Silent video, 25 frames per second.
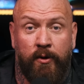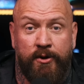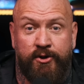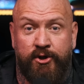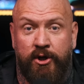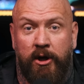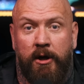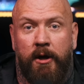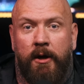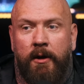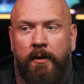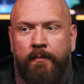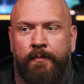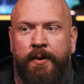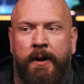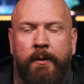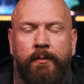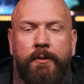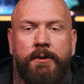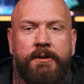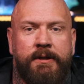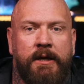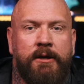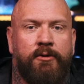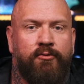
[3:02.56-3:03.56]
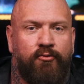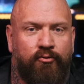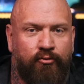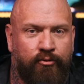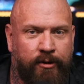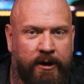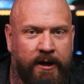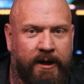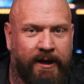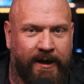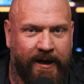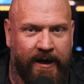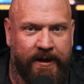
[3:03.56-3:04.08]
Which people didn't
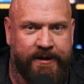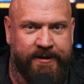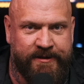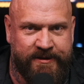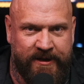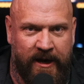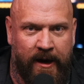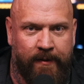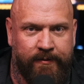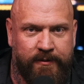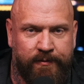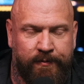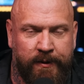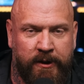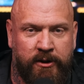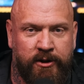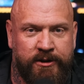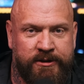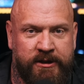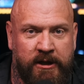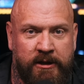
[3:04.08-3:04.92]
really accept because